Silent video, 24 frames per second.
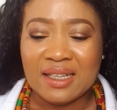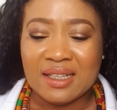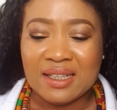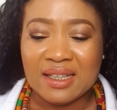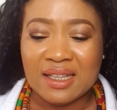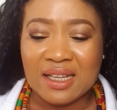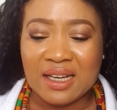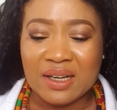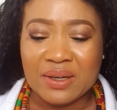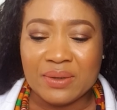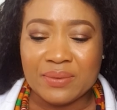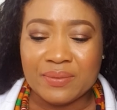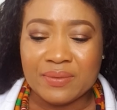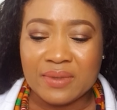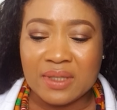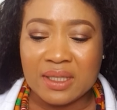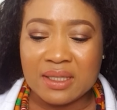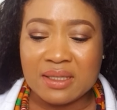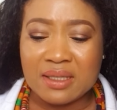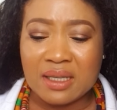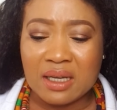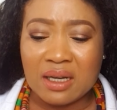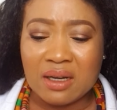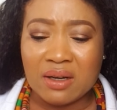Now, the
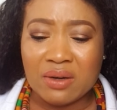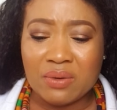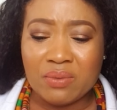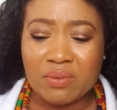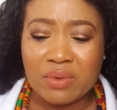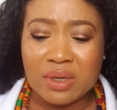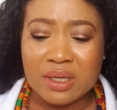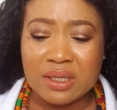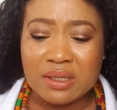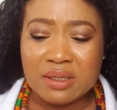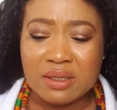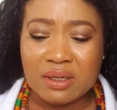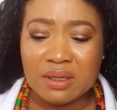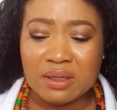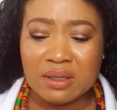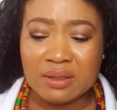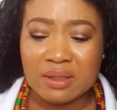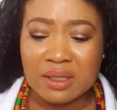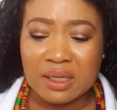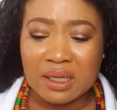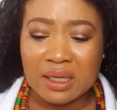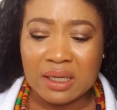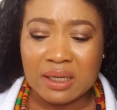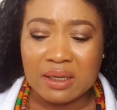second
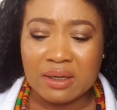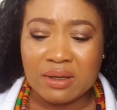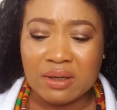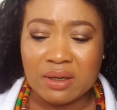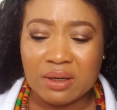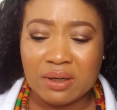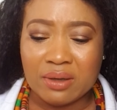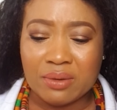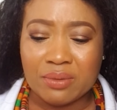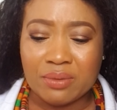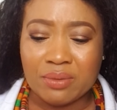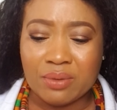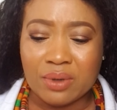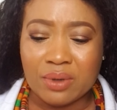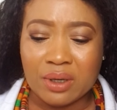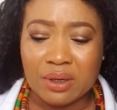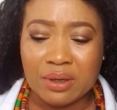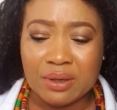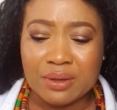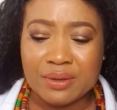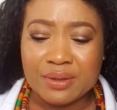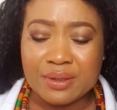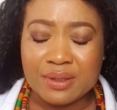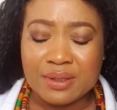question I got
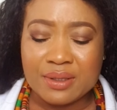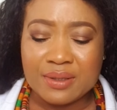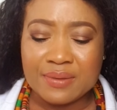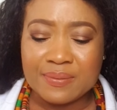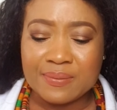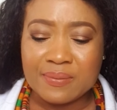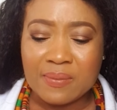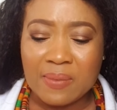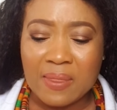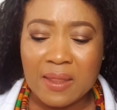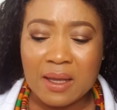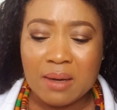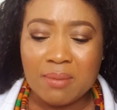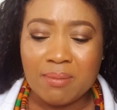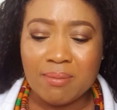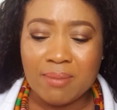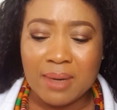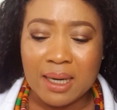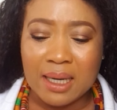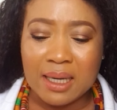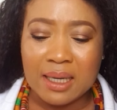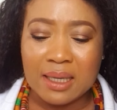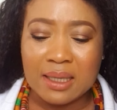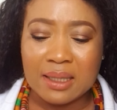was,
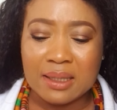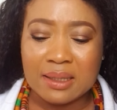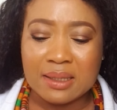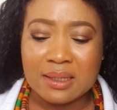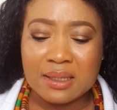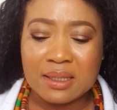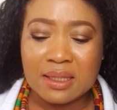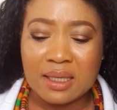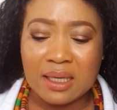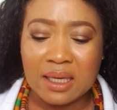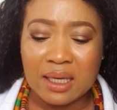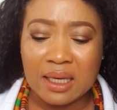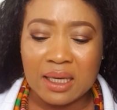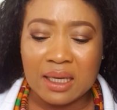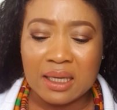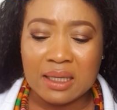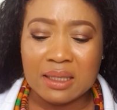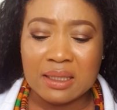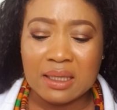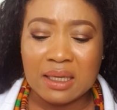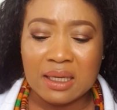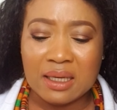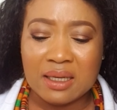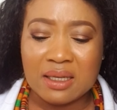my
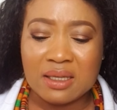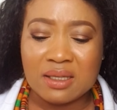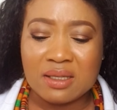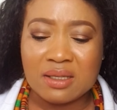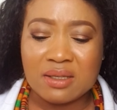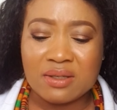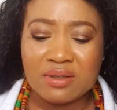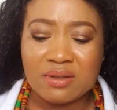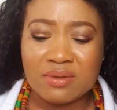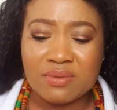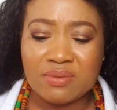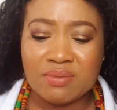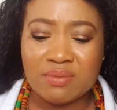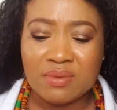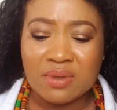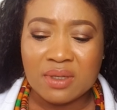skin is